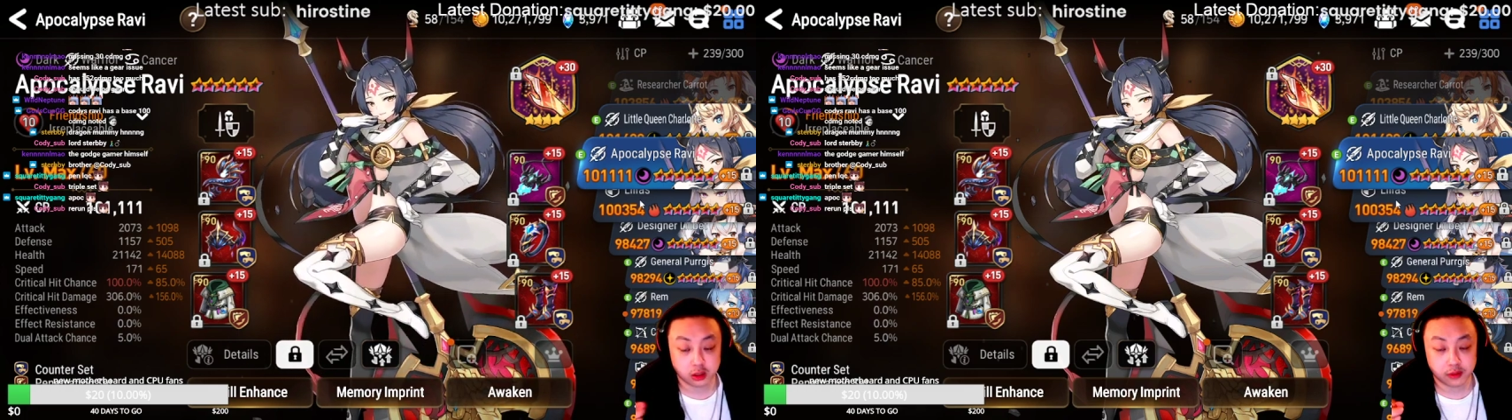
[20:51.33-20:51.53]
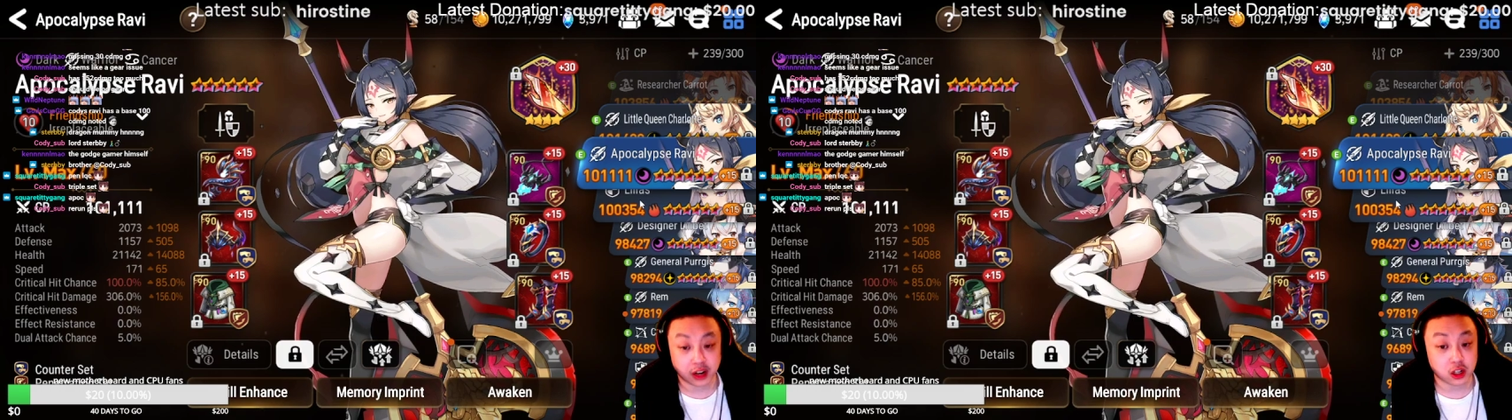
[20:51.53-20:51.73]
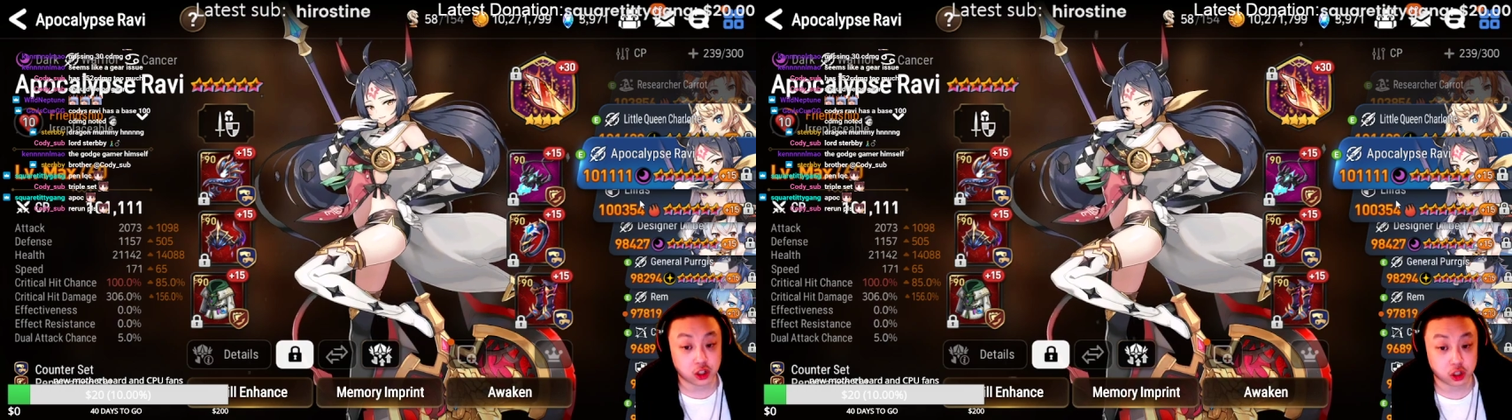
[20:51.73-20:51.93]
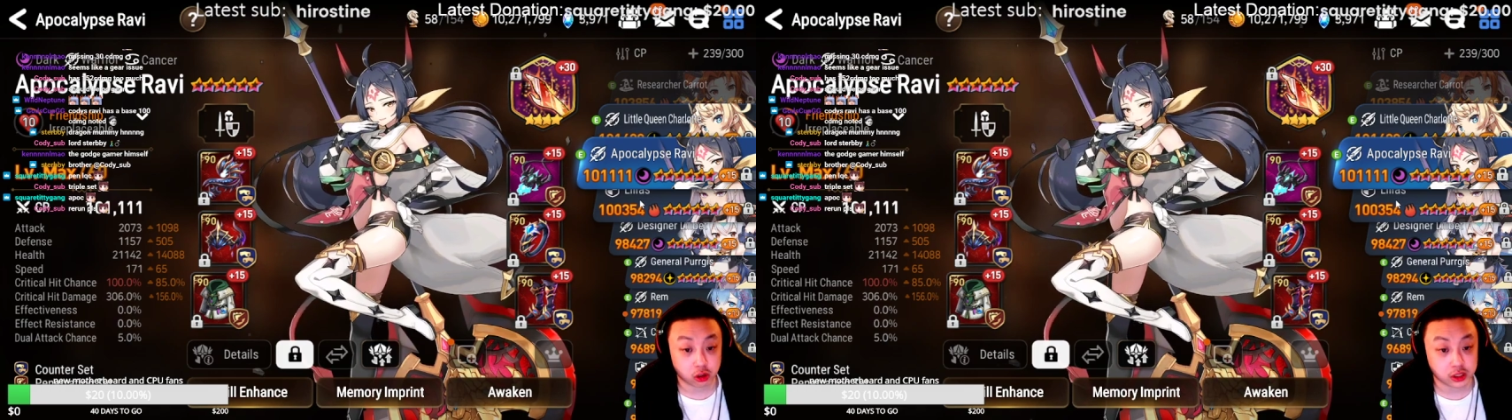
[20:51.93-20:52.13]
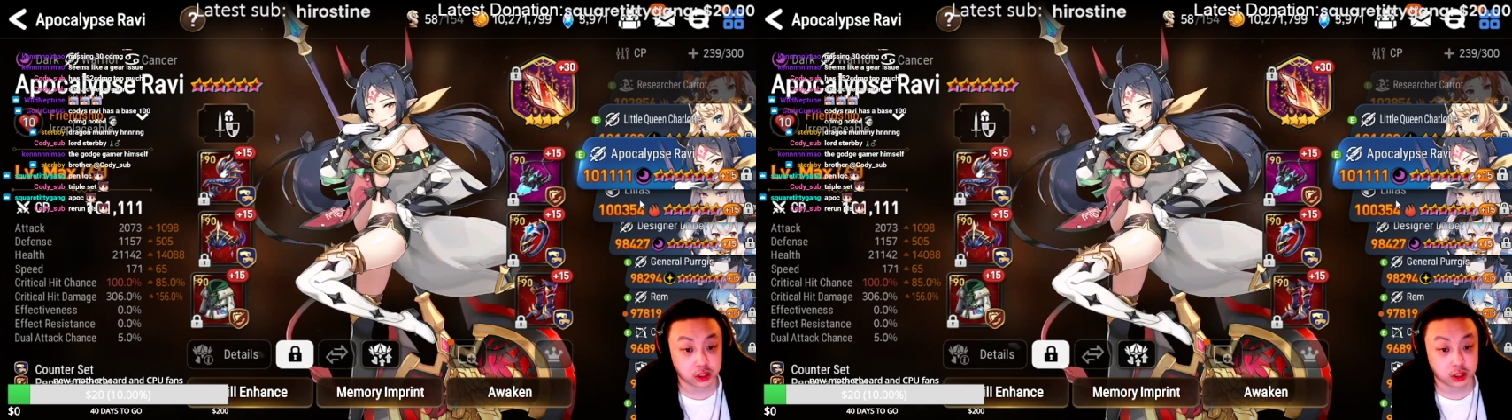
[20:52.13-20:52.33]
Fire
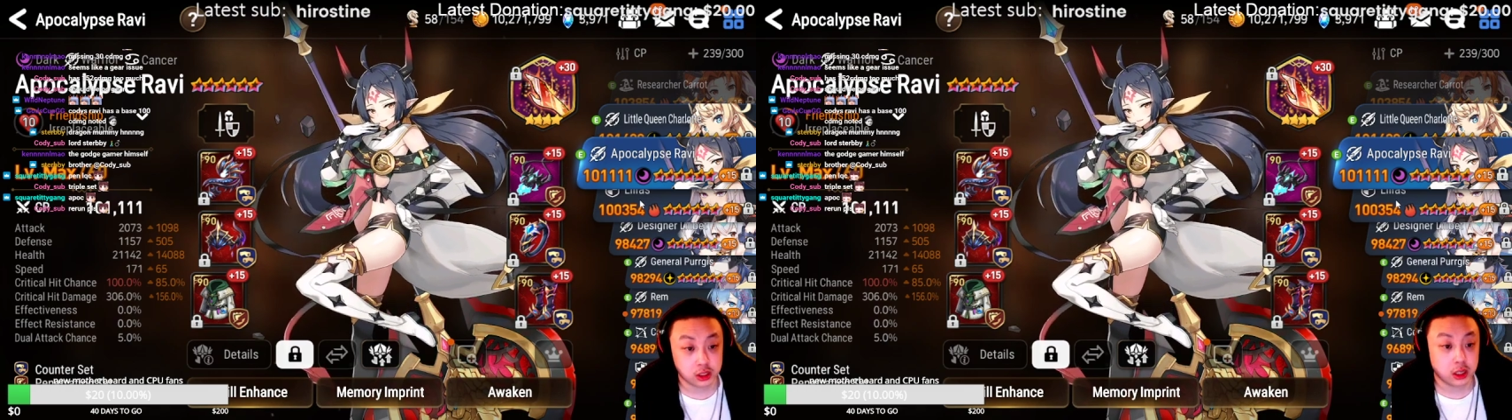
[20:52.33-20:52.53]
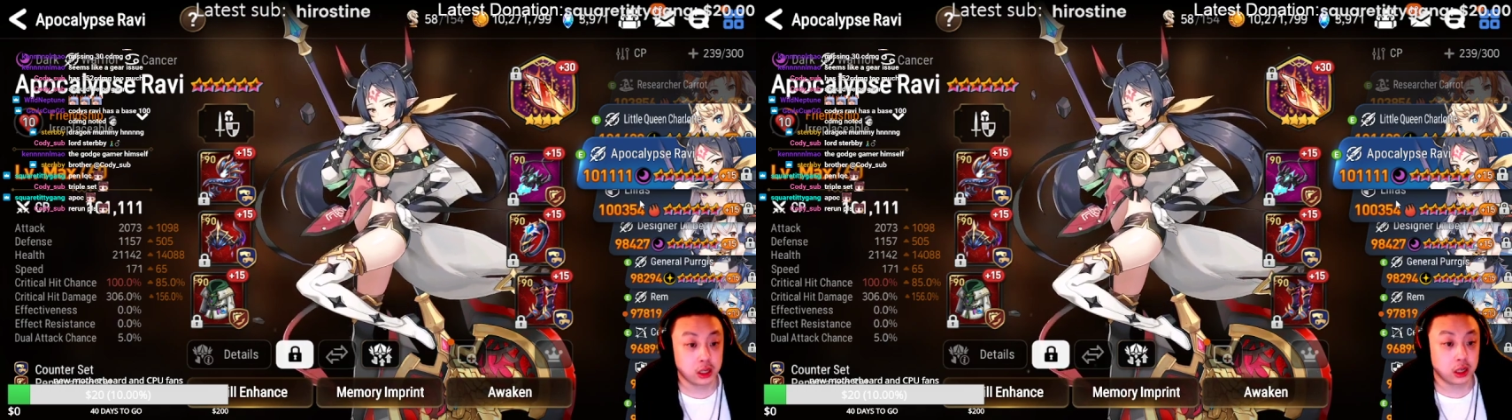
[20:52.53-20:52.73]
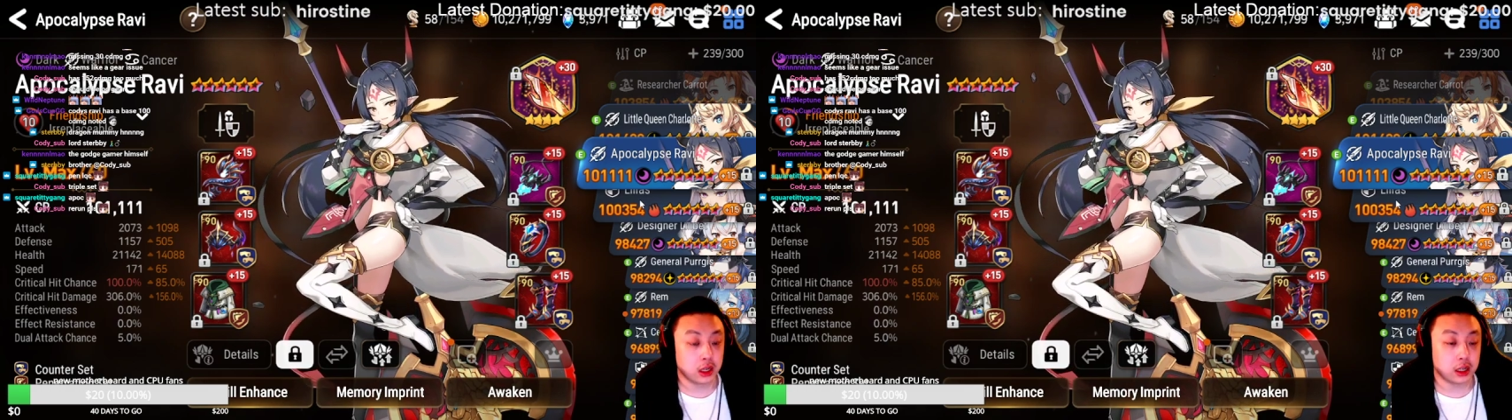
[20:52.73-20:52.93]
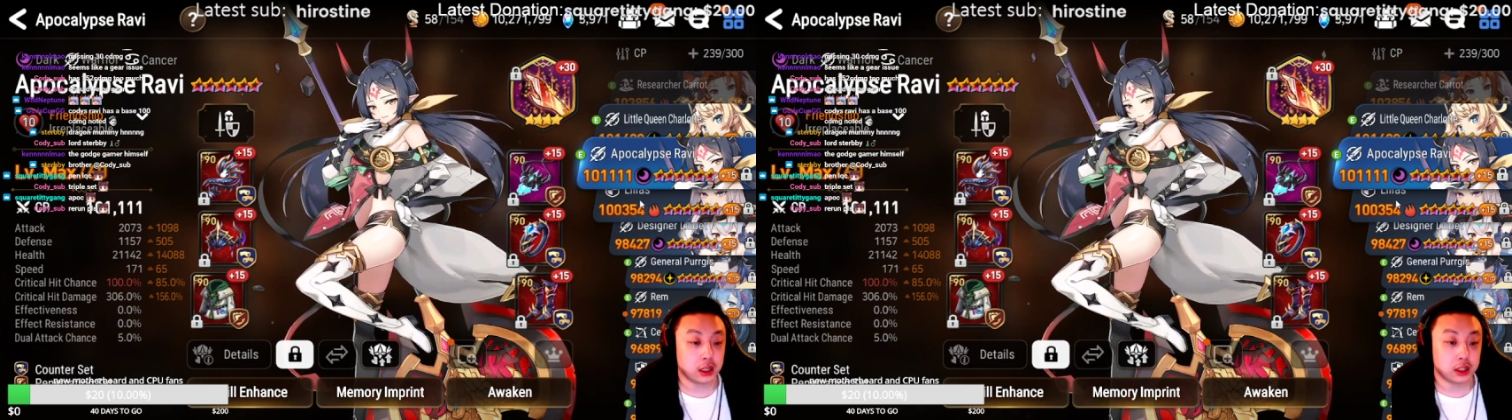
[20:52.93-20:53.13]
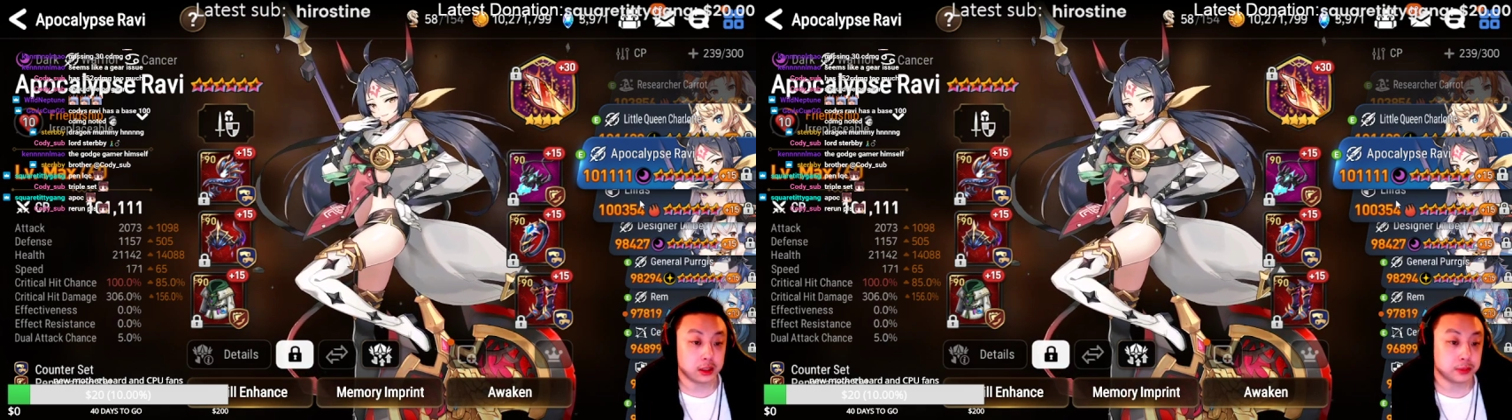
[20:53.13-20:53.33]
Charlotte. Her